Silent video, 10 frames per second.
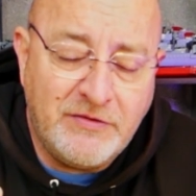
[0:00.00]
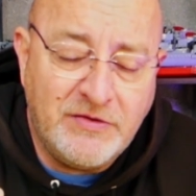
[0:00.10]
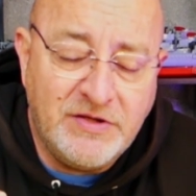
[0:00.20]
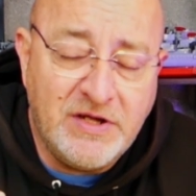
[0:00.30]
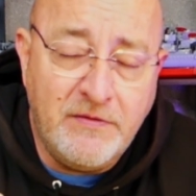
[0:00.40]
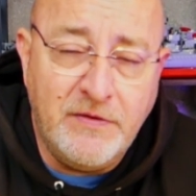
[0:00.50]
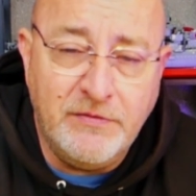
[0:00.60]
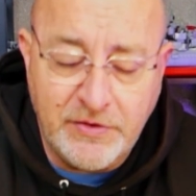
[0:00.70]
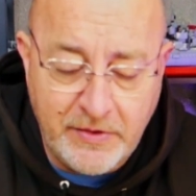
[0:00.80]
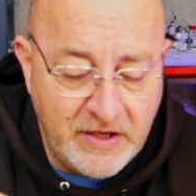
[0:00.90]
So if you're
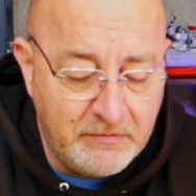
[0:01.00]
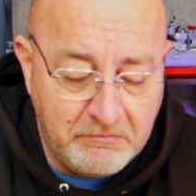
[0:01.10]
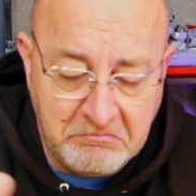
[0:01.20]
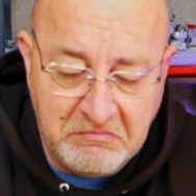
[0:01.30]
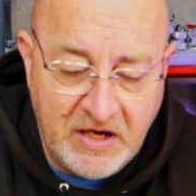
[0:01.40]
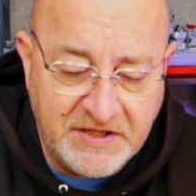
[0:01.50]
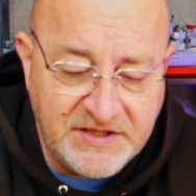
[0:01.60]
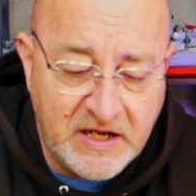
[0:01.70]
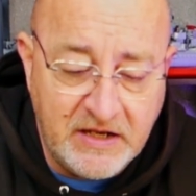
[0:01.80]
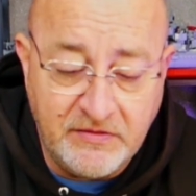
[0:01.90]
doing, let's
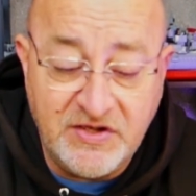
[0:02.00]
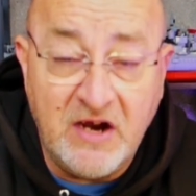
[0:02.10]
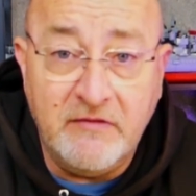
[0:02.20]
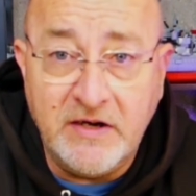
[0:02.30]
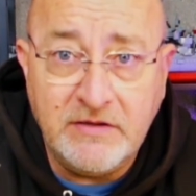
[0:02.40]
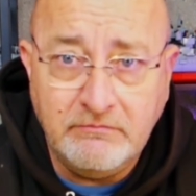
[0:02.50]
say, the turret,